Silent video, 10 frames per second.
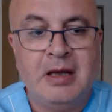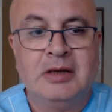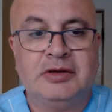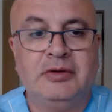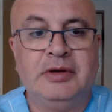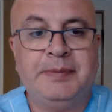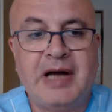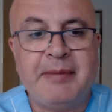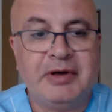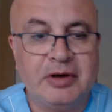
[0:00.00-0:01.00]
So the
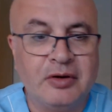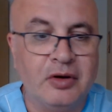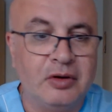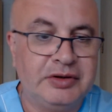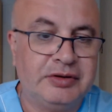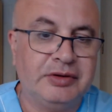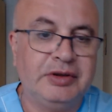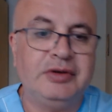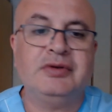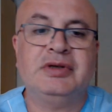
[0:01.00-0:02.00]
primary goal is to
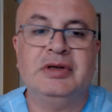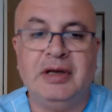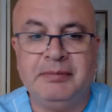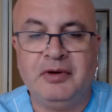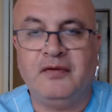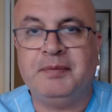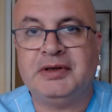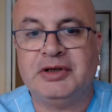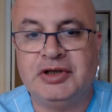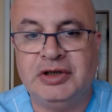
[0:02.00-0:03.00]
reduce the number of
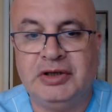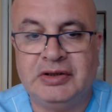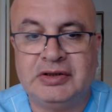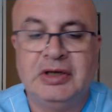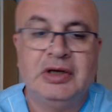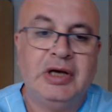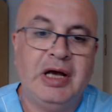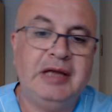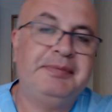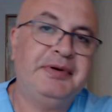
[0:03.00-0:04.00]
pathogens
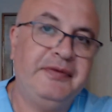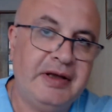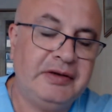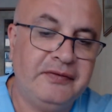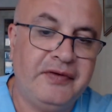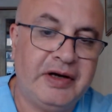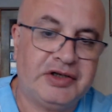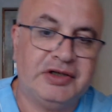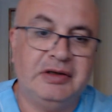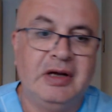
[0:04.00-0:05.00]
and prevent
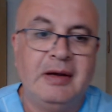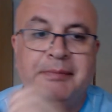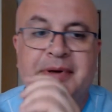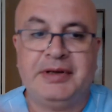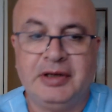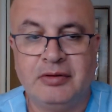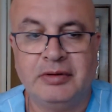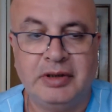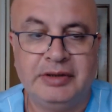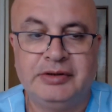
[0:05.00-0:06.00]
infection,
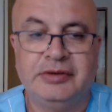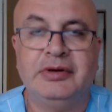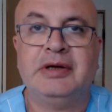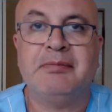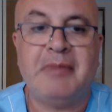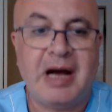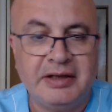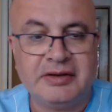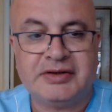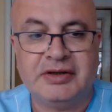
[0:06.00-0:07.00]
particularly during minor
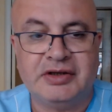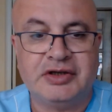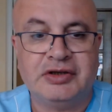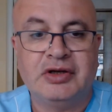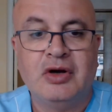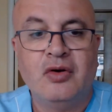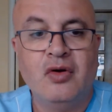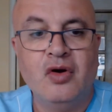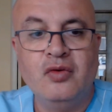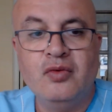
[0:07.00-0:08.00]
surgeons
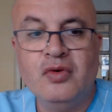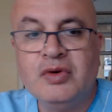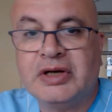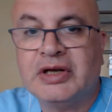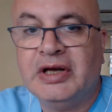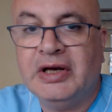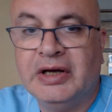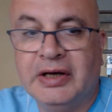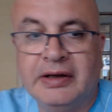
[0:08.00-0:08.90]
or wound care.